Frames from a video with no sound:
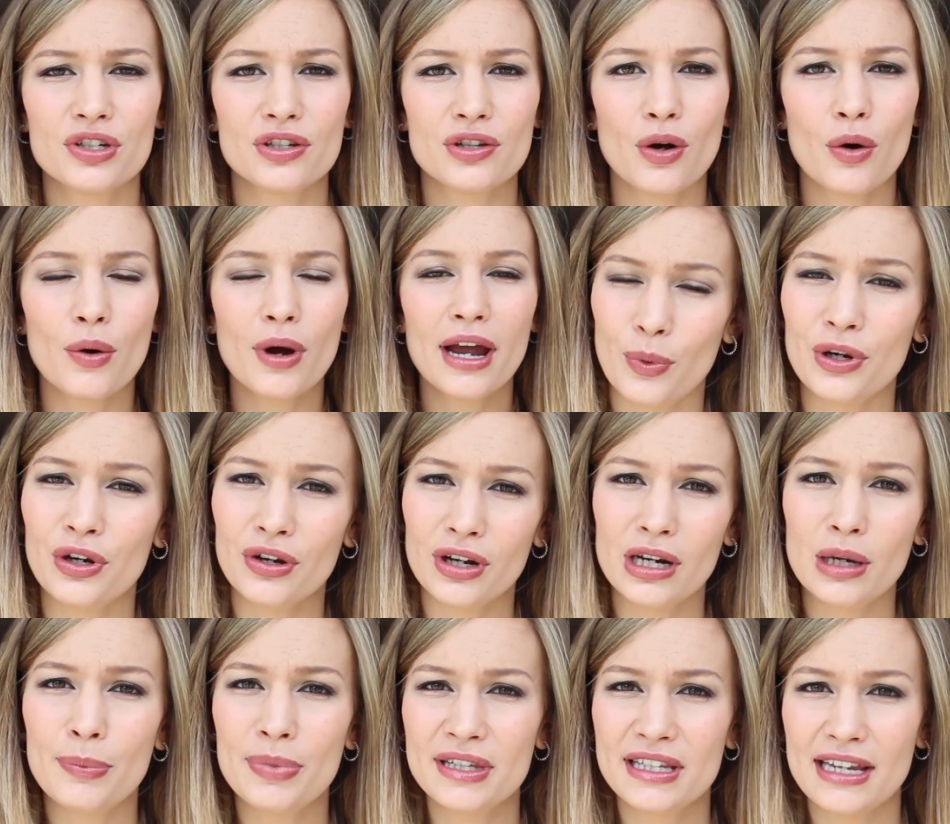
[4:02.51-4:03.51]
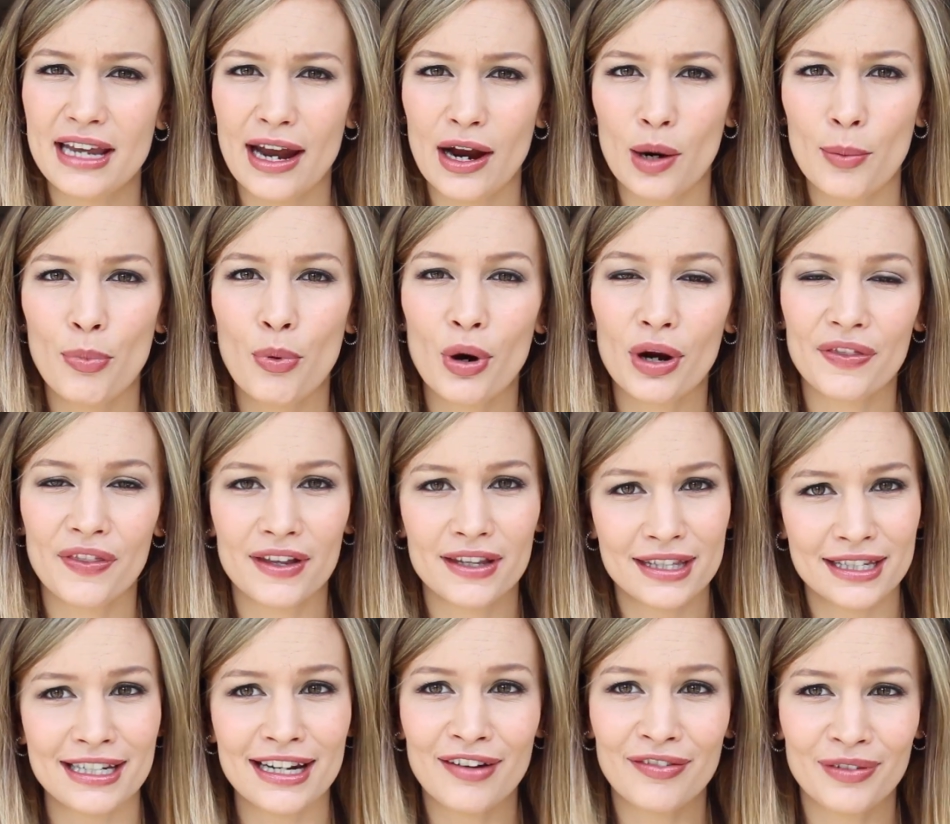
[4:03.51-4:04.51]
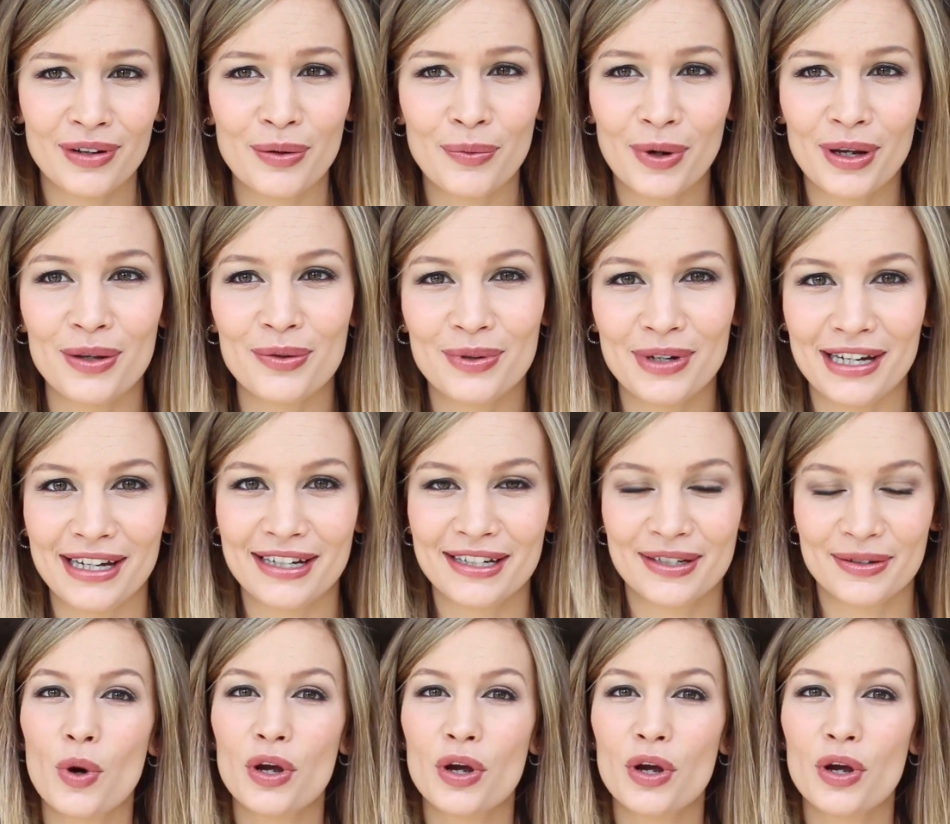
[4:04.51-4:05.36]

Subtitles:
So when you're in a busy airport, that's definitely what you need.